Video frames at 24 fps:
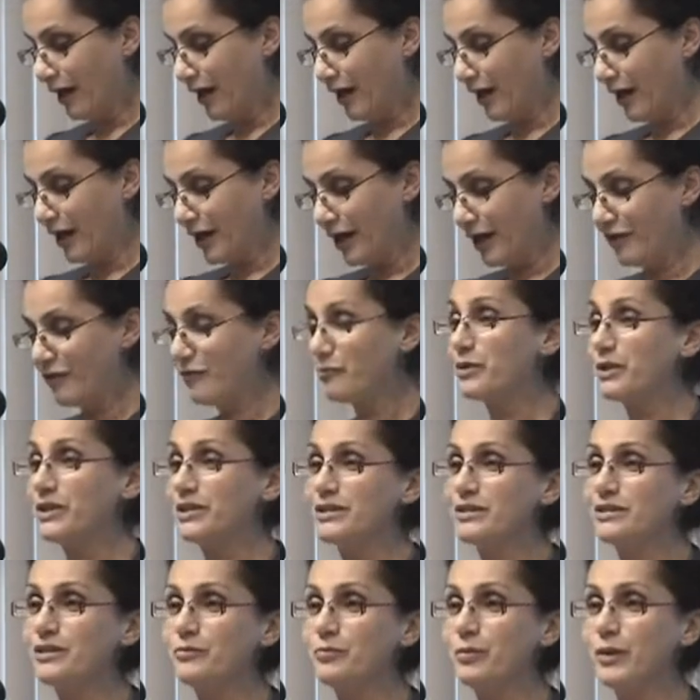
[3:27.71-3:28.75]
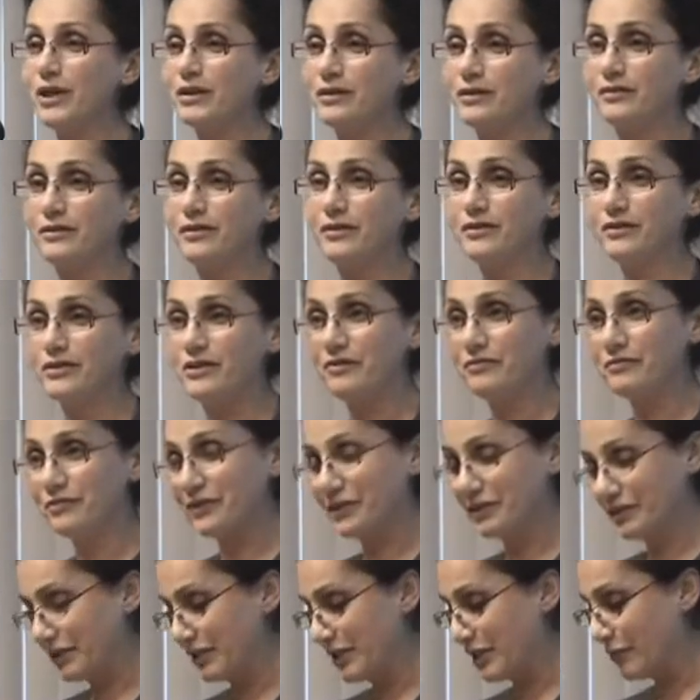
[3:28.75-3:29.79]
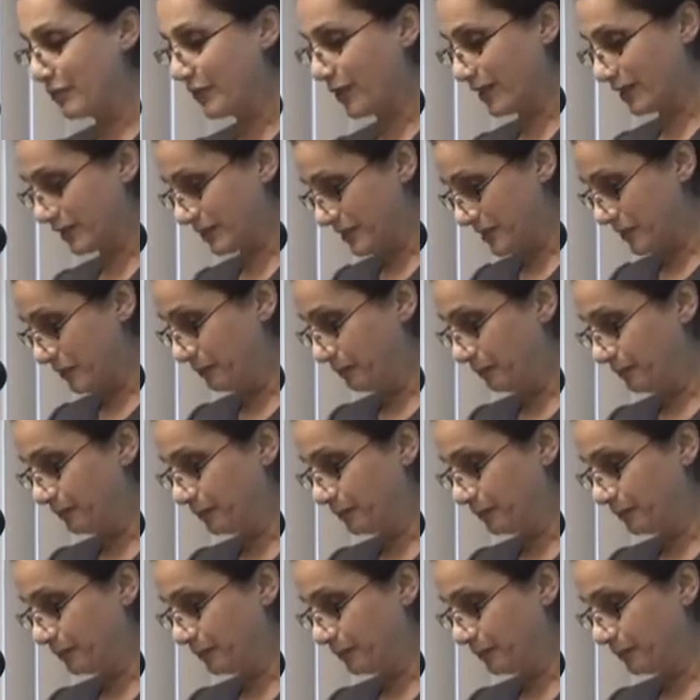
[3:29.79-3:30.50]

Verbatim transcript: I have participated in different events,